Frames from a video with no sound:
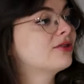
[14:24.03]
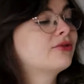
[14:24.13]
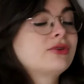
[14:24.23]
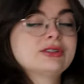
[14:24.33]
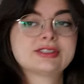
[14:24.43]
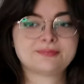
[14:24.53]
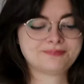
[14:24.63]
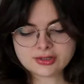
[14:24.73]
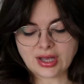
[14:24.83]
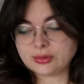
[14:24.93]
on the front.
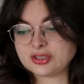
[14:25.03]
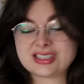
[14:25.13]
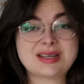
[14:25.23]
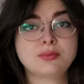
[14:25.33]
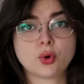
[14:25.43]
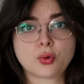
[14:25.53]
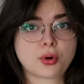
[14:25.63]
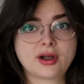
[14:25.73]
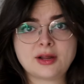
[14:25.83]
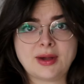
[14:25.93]
So I was honestly more
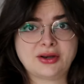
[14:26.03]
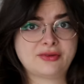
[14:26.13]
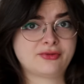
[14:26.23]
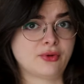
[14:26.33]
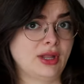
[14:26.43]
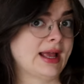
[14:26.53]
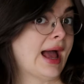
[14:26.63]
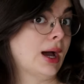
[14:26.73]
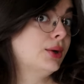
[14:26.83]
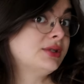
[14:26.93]
worried about it falling
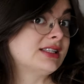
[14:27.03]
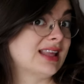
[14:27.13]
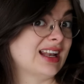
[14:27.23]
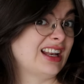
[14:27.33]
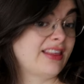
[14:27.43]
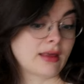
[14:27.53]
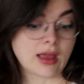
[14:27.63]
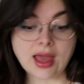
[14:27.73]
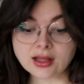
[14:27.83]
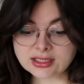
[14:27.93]
out than
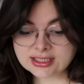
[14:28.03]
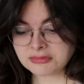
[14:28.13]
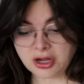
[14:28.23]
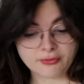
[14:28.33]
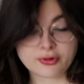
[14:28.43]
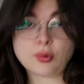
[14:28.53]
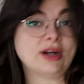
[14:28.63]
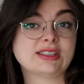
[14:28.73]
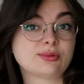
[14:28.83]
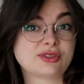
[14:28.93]
anything else.
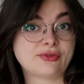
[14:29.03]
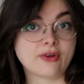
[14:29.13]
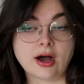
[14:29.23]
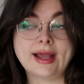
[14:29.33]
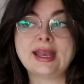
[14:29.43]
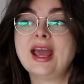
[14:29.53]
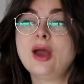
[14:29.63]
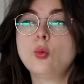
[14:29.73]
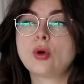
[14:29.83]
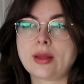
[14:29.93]
Comfort-wise, it was fine.
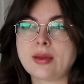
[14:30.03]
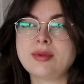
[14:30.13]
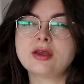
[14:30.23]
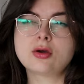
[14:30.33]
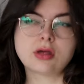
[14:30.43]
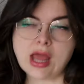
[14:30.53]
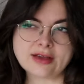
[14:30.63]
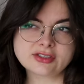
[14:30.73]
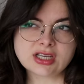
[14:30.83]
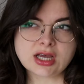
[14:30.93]
What I maybe could
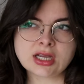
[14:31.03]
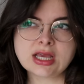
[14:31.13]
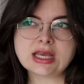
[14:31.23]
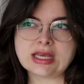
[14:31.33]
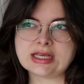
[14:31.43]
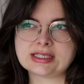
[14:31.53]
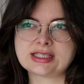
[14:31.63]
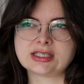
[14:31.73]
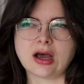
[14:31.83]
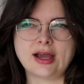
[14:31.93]
have done
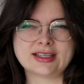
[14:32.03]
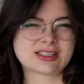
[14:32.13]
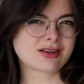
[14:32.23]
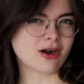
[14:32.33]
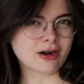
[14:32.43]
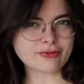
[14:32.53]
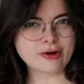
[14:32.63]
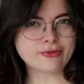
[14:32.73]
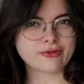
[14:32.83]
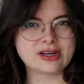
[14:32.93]
is tied a scarf
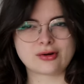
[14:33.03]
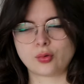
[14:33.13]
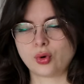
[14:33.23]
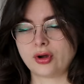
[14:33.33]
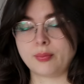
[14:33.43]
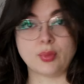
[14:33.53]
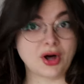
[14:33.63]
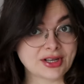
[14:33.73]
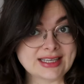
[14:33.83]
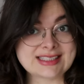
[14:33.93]
over it or worn a
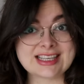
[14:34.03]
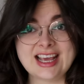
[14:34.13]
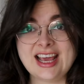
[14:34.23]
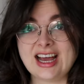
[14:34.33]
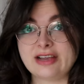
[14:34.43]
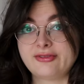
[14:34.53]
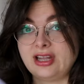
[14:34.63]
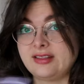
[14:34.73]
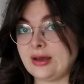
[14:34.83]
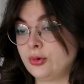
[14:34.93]
bonnet. I feel
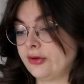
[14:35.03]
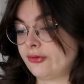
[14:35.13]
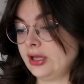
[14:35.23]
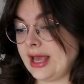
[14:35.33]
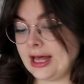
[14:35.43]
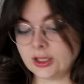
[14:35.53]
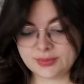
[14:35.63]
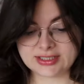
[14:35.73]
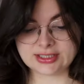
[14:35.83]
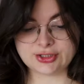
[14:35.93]
like that would have really
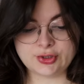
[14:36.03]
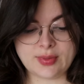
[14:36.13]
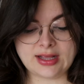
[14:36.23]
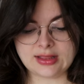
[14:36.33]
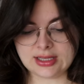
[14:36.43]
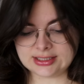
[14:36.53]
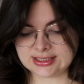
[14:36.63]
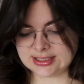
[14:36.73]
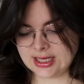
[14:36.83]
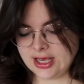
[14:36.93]
helped to make
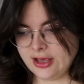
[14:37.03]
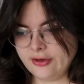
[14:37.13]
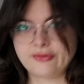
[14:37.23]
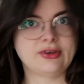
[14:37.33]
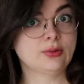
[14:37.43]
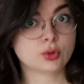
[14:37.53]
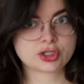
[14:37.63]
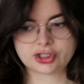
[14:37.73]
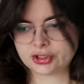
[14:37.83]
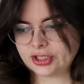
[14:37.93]
this feel more
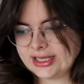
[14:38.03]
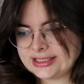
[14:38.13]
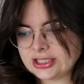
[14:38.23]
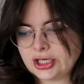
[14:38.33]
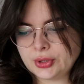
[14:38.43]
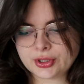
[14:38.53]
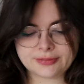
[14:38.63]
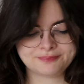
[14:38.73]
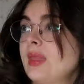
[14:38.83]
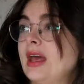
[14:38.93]
sturdy and
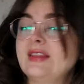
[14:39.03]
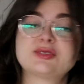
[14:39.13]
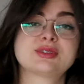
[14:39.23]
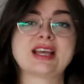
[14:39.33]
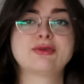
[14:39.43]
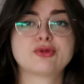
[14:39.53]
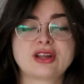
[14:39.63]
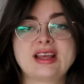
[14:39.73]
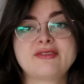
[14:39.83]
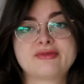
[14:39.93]
secure. And this was a
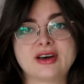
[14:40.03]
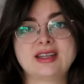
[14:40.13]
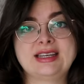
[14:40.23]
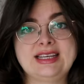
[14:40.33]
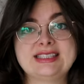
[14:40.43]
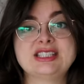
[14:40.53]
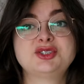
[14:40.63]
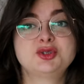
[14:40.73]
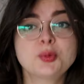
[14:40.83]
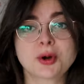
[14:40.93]
really fun and easy,
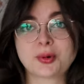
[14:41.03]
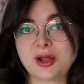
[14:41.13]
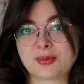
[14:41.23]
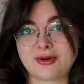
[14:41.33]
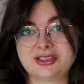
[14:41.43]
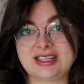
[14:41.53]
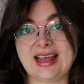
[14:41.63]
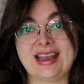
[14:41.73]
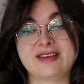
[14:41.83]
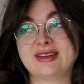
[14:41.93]
super quick project
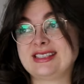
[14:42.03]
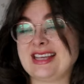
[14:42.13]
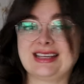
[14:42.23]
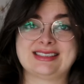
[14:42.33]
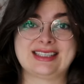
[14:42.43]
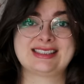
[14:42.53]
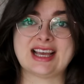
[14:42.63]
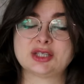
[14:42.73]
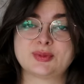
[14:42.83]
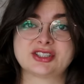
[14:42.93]
and a fantastic
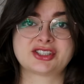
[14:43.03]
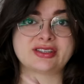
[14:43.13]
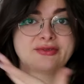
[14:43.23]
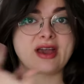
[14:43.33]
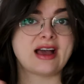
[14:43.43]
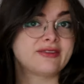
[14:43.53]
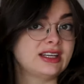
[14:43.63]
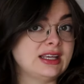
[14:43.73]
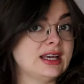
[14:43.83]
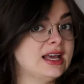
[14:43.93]
stash buster if you have
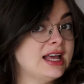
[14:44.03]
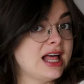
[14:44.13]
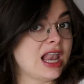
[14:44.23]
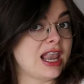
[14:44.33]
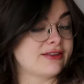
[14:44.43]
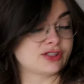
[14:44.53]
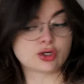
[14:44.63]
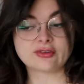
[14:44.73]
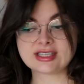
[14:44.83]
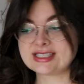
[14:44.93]
any
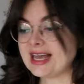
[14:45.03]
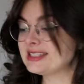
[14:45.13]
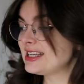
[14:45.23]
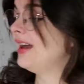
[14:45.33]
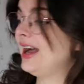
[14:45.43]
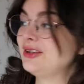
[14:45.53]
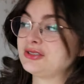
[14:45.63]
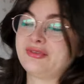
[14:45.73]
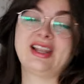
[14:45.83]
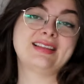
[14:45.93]
leftover satin. I
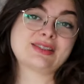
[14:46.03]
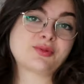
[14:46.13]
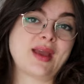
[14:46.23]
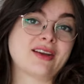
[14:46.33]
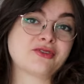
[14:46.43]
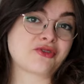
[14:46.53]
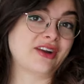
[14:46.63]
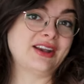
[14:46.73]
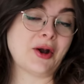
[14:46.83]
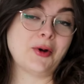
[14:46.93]
also feel like this would make a
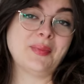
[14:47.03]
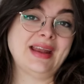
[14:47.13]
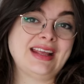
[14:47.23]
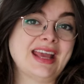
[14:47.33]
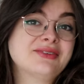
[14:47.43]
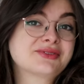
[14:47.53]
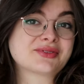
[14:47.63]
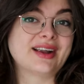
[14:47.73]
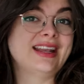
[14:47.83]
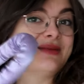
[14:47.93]
great homemade gift
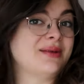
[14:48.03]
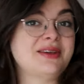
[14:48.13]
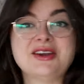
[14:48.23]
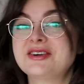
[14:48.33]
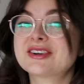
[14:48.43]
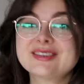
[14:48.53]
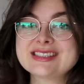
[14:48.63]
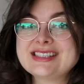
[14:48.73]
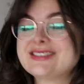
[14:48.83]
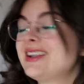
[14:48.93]
for any maybe young girls
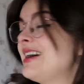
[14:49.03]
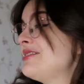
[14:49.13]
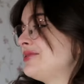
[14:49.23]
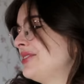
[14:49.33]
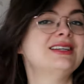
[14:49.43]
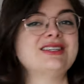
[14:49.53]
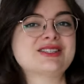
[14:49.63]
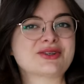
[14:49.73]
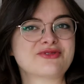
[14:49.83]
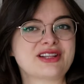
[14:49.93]
in your life.
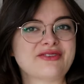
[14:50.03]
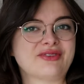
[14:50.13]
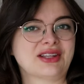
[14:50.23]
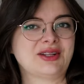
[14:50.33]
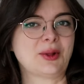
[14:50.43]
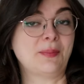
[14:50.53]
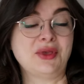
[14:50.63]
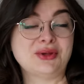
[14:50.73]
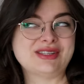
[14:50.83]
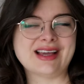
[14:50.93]
Just a really fun little
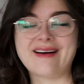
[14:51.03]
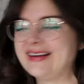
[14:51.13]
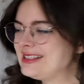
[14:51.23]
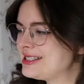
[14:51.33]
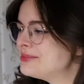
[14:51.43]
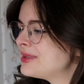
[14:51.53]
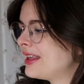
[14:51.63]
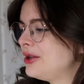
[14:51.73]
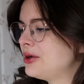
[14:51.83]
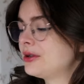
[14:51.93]
beauty item
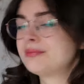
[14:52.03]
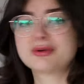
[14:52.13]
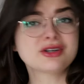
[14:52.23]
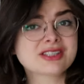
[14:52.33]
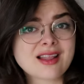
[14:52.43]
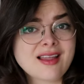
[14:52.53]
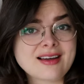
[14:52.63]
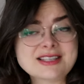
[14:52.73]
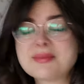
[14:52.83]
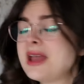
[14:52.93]
that you could
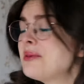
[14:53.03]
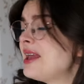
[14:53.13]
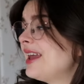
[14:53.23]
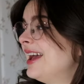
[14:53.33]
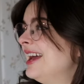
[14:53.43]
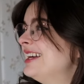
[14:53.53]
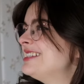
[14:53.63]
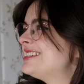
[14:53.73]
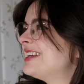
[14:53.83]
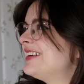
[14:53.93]
personalize maybe.
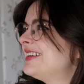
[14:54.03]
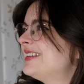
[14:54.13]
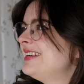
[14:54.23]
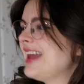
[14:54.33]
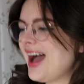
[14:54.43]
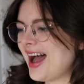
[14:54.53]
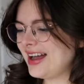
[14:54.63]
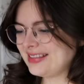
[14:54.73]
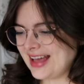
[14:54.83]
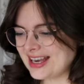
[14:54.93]
So
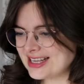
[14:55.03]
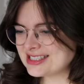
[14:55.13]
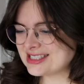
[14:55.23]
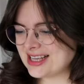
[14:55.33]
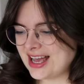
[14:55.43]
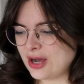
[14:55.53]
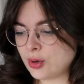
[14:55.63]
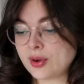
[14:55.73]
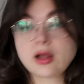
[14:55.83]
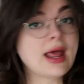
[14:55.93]
yeah, that is where
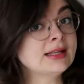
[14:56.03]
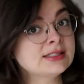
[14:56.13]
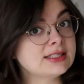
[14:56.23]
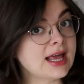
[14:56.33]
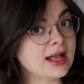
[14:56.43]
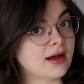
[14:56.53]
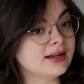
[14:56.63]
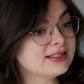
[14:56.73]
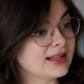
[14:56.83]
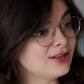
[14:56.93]
we're gonna end today,
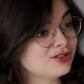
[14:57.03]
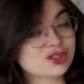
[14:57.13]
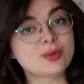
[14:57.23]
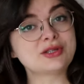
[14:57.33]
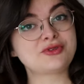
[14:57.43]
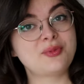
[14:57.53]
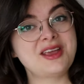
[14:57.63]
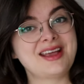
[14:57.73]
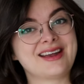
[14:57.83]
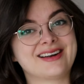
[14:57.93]
guys. Thank you so much for
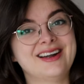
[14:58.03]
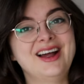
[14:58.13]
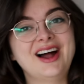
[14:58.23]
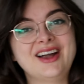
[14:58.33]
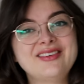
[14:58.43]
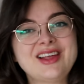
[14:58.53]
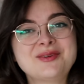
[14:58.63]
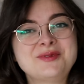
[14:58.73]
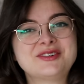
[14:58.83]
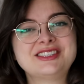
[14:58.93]
being here. I really
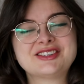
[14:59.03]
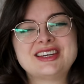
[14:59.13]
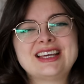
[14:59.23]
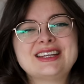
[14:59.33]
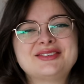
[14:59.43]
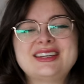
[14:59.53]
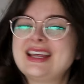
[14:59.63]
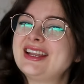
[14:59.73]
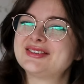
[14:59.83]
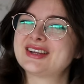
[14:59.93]
hope you enjoyed it. If you
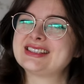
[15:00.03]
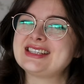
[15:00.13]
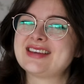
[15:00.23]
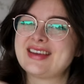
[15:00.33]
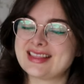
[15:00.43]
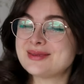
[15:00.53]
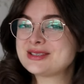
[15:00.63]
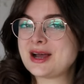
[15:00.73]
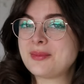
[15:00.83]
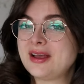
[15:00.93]
did, don't forget to give it a
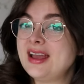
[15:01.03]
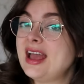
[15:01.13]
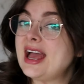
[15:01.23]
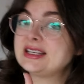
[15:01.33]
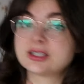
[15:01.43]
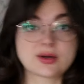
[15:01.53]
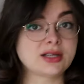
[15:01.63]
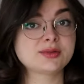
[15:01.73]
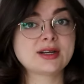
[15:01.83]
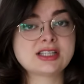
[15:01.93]
thumbs up and subscribe to my